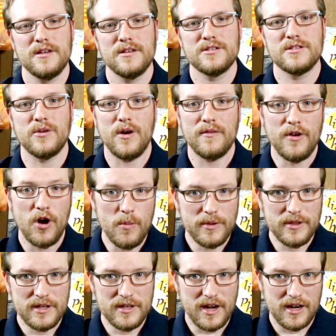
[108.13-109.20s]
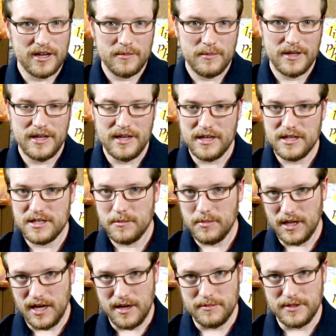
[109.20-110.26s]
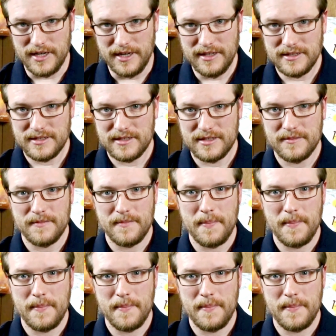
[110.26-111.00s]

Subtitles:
So I've opened the document in Sublime Text.